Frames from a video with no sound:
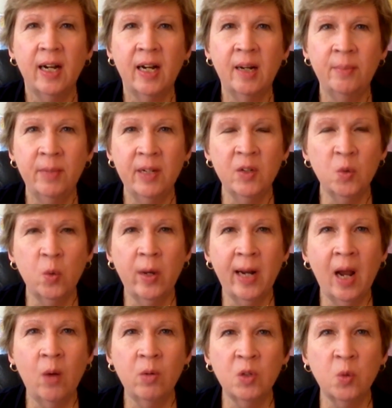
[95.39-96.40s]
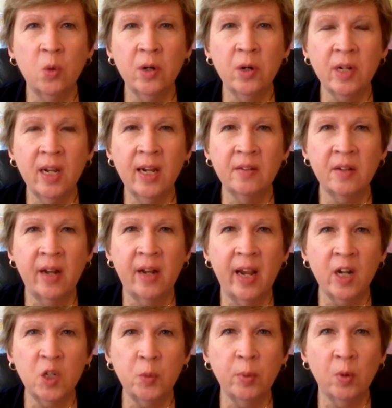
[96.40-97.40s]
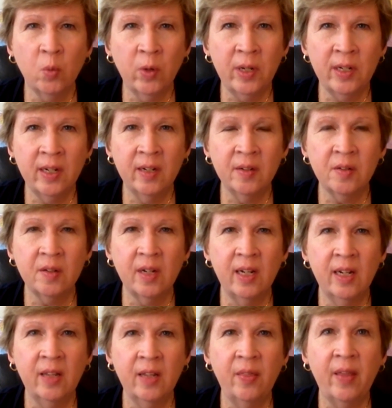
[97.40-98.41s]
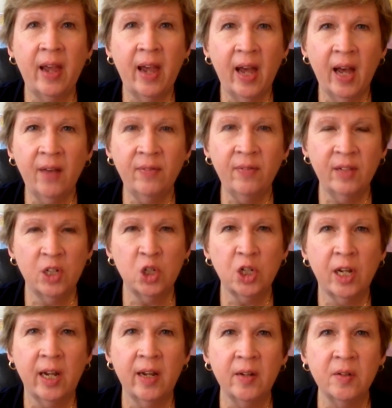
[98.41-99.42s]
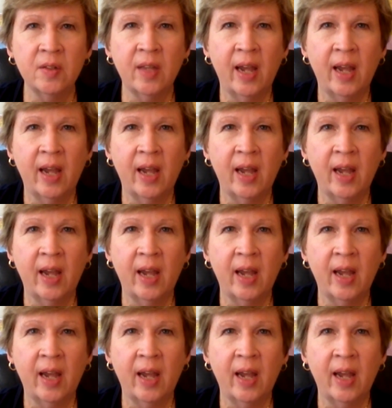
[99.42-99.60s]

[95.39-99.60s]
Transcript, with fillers: um, is when I was working as an expert witness in the Havlish case.